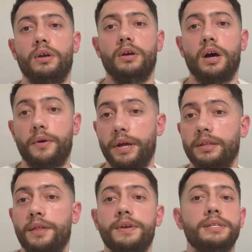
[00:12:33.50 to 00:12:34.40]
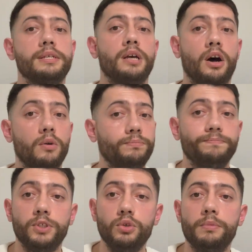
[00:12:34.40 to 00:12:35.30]
Alright? This is how
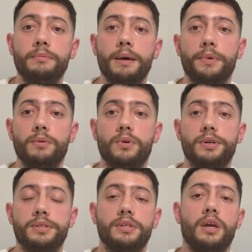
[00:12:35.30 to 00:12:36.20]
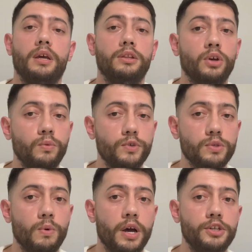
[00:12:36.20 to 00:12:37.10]
human memory works. Don't just
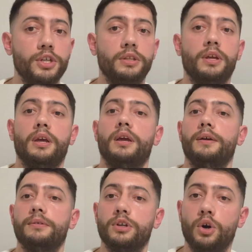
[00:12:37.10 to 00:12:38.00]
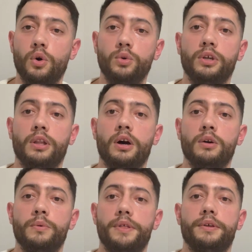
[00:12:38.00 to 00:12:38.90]
watch it, code along
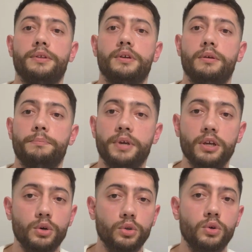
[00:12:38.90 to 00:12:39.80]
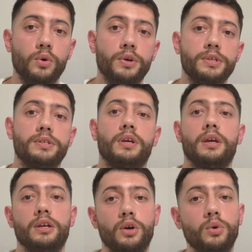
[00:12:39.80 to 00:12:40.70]
with it. Pick a good course,
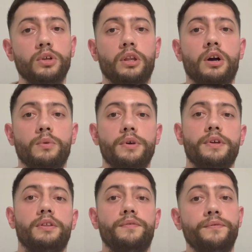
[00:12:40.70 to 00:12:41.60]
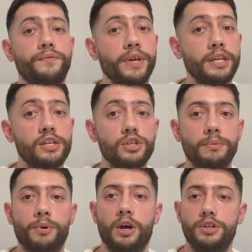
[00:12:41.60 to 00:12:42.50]
code along with it, finish the
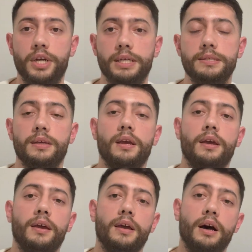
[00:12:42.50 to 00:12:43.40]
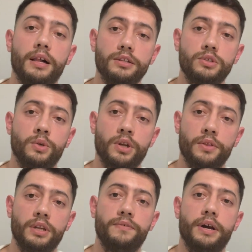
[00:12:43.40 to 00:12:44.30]
projects. Also,
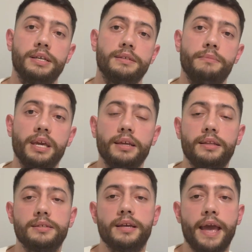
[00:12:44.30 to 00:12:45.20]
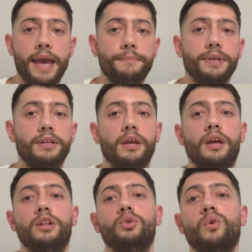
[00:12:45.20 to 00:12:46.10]
another advice, make it as a habit
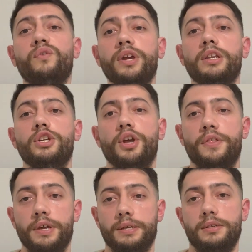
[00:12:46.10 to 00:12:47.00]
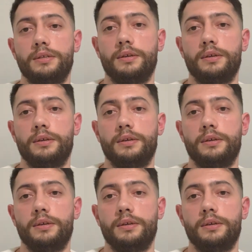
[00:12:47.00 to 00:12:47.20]
to finish things.